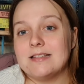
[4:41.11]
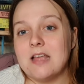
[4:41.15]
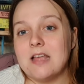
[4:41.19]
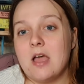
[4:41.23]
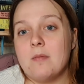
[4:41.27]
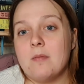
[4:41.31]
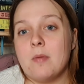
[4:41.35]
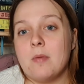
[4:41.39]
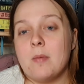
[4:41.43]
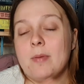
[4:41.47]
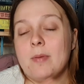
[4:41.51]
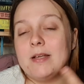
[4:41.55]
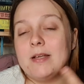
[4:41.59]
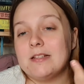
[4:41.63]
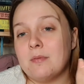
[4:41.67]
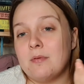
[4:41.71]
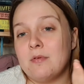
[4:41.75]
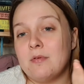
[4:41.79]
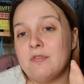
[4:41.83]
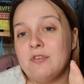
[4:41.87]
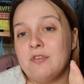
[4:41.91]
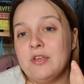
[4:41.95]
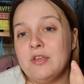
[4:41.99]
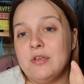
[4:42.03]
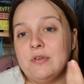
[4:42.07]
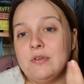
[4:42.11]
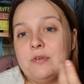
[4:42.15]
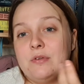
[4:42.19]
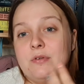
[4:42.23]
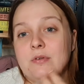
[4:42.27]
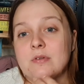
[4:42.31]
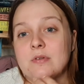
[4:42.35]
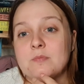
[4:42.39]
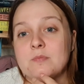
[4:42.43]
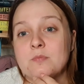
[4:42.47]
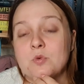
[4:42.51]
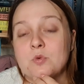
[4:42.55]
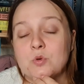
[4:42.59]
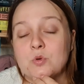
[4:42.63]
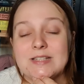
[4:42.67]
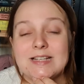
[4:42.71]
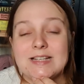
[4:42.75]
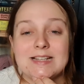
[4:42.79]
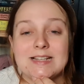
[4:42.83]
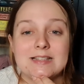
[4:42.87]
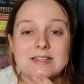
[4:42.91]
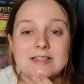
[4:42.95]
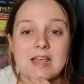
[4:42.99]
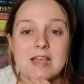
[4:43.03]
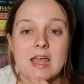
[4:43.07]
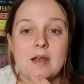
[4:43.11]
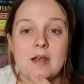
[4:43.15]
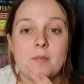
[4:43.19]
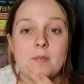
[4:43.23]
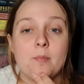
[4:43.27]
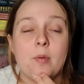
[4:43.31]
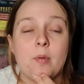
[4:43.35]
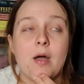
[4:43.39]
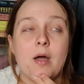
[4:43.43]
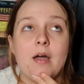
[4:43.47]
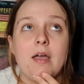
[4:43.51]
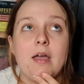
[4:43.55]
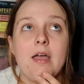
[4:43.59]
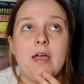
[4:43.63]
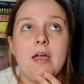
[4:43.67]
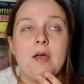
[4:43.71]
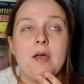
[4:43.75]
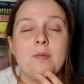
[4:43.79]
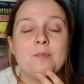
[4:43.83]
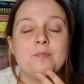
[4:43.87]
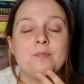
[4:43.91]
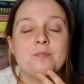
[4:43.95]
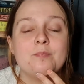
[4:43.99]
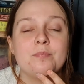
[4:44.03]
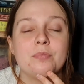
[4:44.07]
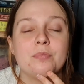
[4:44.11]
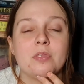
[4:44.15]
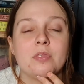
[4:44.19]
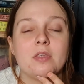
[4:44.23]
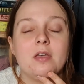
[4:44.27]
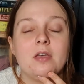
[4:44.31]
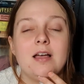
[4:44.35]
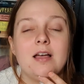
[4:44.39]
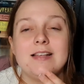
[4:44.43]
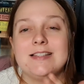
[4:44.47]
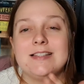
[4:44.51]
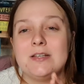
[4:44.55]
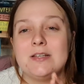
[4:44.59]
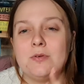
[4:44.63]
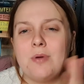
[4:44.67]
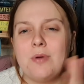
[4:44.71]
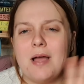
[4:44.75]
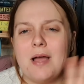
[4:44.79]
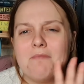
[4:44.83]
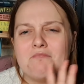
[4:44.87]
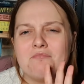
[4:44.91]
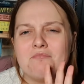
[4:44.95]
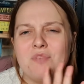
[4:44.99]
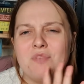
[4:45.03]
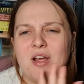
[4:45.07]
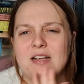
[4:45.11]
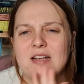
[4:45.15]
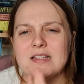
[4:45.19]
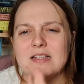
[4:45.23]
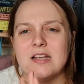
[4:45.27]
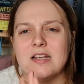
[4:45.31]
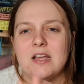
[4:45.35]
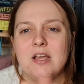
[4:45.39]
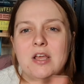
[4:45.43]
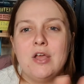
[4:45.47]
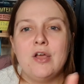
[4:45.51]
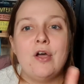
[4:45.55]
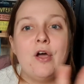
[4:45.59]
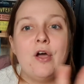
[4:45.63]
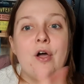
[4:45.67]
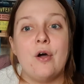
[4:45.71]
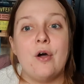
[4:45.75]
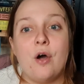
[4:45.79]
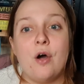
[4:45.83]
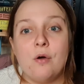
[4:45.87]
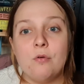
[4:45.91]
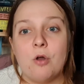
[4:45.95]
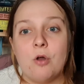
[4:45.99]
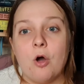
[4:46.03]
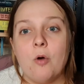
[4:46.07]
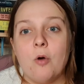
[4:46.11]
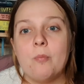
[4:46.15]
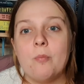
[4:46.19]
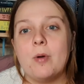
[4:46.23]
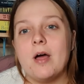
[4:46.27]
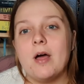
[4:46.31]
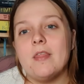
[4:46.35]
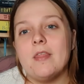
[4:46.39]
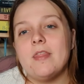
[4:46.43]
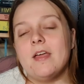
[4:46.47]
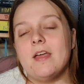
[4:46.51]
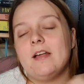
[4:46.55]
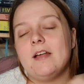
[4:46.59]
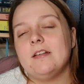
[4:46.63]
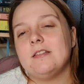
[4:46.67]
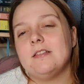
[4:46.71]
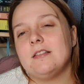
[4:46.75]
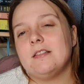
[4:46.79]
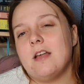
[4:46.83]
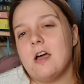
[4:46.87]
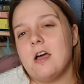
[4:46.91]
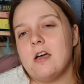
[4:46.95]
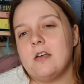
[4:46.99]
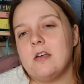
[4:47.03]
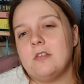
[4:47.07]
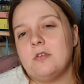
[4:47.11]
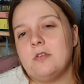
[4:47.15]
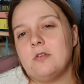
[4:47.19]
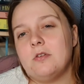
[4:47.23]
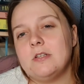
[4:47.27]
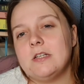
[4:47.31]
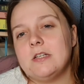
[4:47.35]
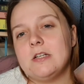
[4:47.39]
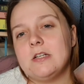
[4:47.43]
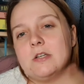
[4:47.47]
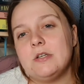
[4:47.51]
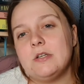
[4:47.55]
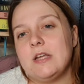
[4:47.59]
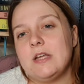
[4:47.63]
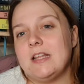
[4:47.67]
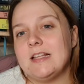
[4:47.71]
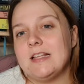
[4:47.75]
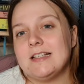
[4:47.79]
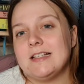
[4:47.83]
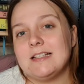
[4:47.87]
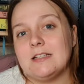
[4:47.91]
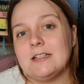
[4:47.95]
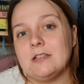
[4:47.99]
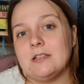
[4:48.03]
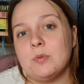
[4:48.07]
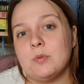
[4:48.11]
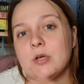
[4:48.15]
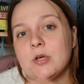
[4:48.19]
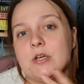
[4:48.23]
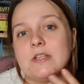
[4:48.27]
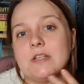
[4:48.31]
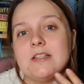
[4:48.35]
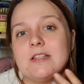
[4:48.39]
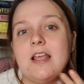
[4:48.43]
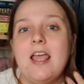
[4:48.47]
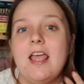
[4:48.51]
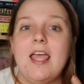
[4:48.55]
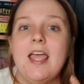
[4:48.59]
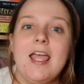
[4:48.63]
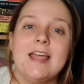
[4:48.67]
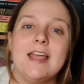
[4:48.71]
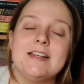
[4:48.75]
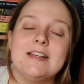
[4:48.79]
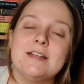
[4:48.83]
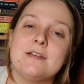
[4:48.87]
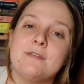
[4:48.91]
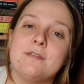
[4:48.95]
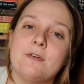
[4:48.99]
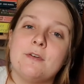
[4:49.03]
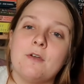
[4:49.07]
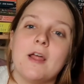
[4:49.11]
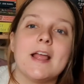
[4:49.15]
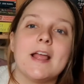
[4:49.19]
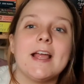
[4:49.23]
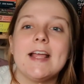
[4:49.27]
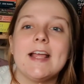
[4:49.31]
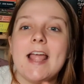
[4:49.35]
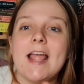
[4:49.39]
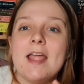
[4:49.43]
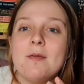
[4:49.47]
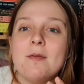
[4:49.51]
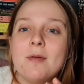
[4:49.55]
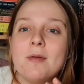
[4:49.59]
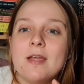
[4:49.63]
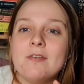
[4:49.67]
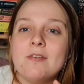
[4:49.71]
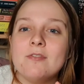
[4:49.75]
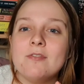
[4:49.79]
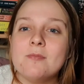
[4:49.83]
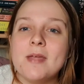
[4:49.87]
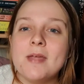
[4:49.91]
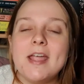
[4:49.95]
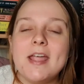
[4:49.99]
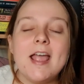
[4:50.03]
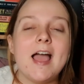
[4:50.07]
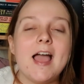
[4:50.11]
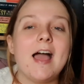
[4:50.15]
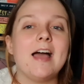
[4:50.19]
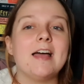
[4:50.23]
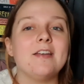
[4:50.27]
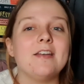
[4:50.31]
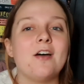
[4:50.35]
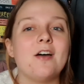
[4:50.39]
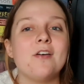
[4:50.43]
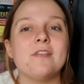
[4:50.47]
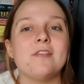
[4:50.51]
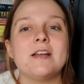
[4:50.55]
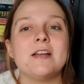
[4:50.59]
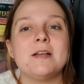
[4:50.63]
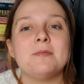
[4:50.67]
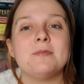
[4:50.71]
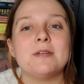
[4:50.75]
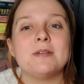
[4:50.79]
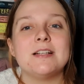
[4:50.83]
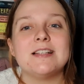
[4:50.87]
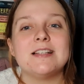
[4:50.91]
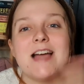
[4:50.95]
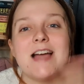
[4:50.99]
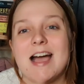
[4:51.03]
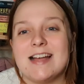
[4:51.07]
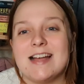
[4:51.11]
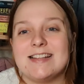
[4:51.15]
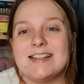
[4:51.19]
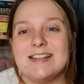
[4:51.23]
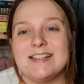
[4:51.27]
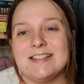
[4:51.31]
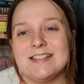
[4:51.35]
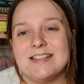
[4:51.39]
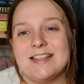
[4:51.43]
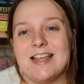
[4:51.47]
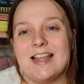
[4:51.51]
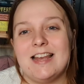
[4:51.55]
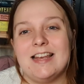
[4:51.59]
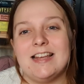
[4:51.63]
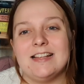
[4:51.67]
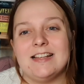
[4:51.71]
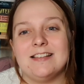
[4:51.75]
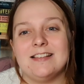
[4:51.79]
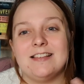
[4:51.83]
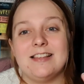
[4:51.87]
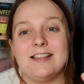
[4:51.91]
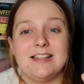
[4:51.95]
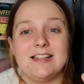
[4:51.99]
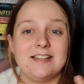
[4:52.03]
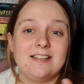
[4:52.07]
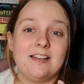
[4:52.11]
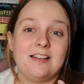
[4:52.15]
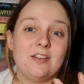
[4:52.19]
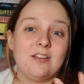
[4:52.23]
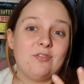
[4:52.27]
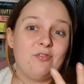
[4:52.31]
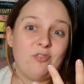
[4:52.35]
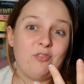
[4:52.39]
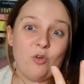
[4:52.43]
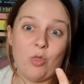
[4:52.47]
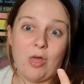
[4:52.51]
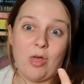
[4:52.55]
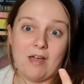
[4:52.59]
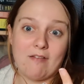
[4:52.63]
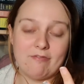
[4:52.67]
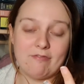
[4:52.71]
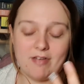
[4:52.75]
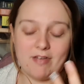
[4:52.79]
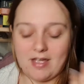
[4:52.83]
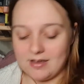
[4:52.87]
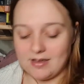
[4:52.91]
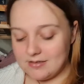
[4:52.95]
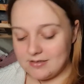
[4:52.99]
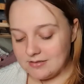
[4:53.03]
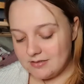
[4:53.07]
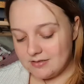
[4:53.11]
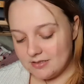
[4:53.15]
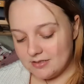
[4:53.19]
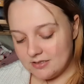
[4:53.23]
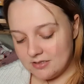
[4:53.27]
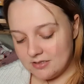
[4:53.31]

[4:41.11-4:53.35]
I picked up a few more since then, but I still haven't read a whole lot, but I thought I'd include it in this list because it did feel like a gateway for me, and I really wanted to add it into this list for that fact.